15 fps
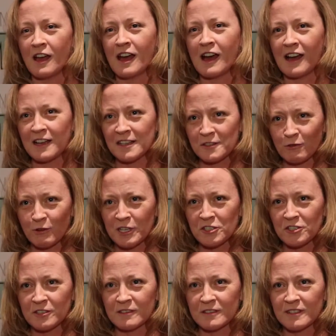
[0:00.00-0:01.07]
Ask
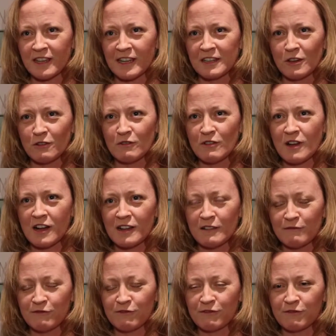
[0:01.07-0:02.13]
questions. I know
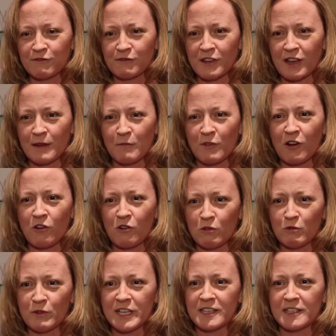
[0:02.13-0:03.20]
I'm
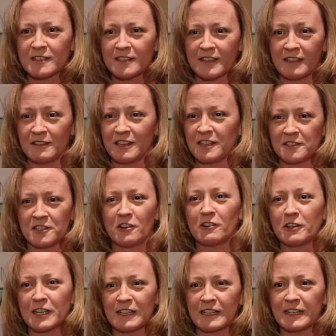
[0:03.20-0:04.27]
always, and
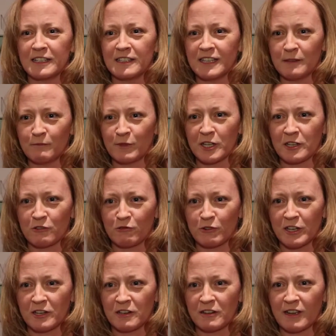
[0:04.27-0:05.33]
historically in my
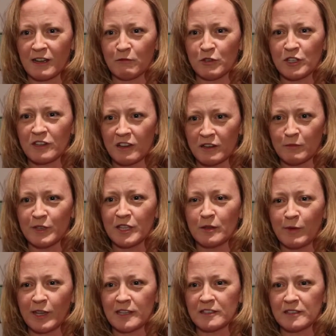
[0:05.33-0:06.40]
career, I would not have been the
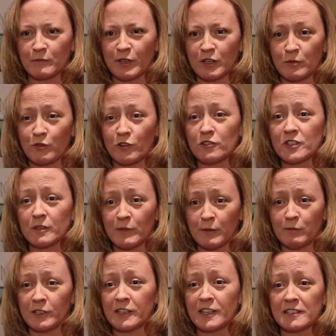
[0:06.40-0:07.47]
best about approaching
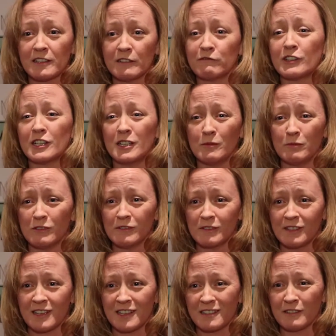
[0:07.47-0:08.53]
people and asking for help,
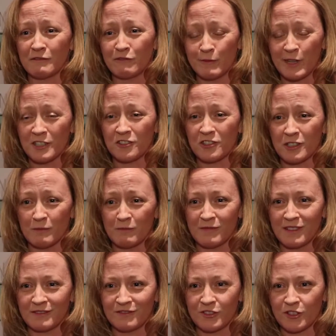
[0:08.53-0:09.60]
asking for mentorship,
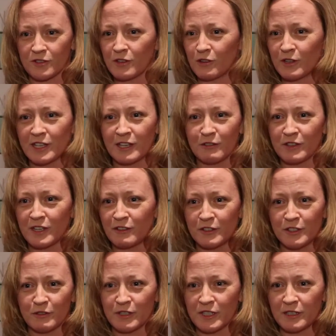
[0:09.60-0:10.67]
just going out there and
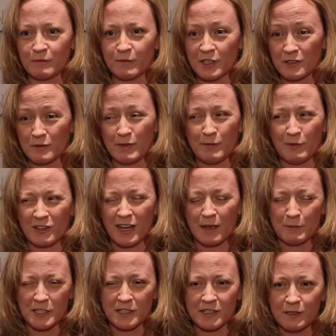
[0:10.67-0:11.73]
doing it, because people are
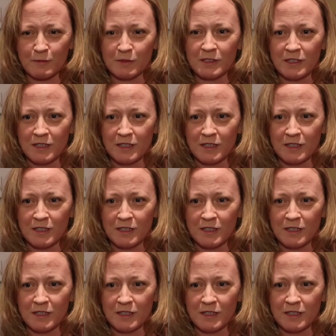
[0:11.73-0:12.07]
happy to help.